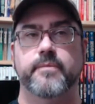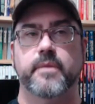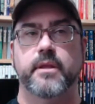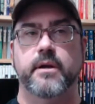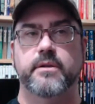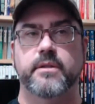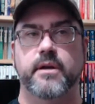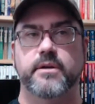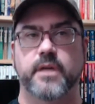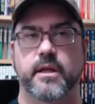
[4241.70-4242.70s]

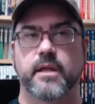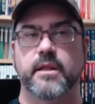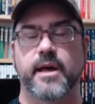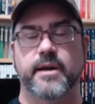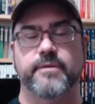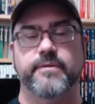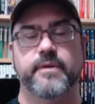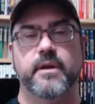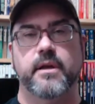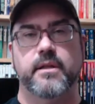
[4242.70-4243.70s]
there's a lot of
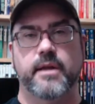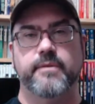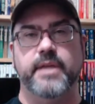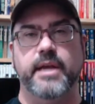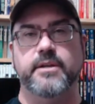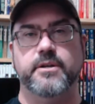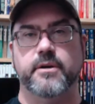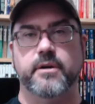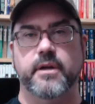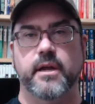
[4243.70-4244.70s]

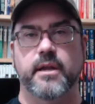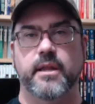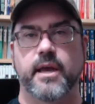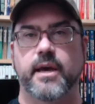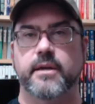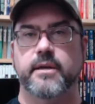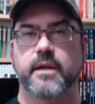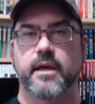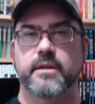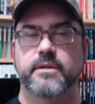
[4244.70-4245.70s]
danger in that,
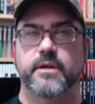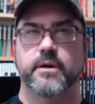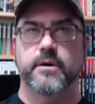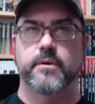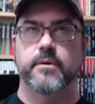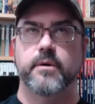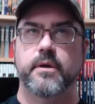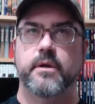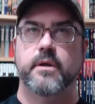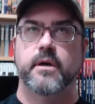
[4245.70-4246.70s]
and so
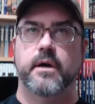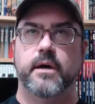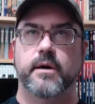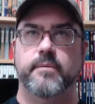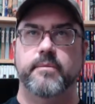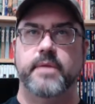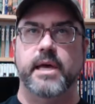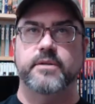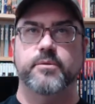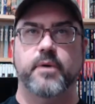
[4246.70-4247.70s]

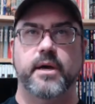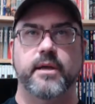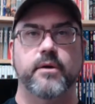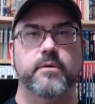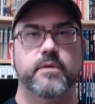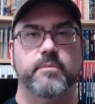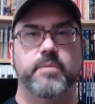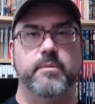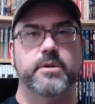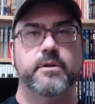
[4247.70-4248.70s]
that's why going with a
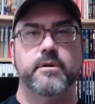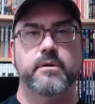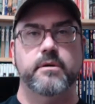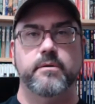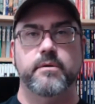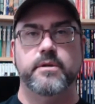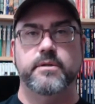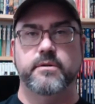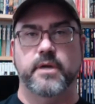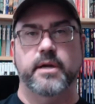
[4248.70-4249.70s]
publisher who is
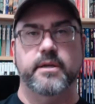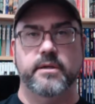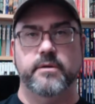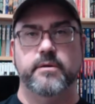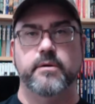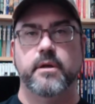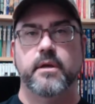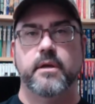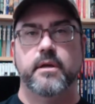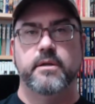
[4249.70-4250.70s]
trying to
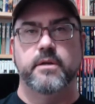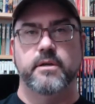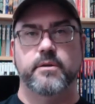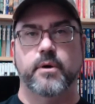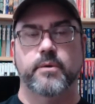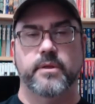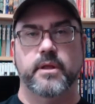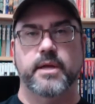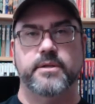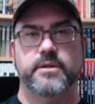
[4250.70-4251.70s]
work with the
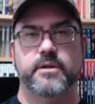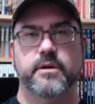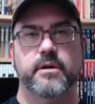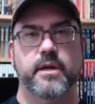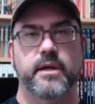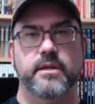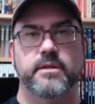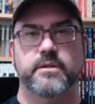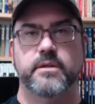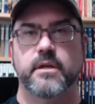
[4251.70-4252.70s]
licensor
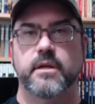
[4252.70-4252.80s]
is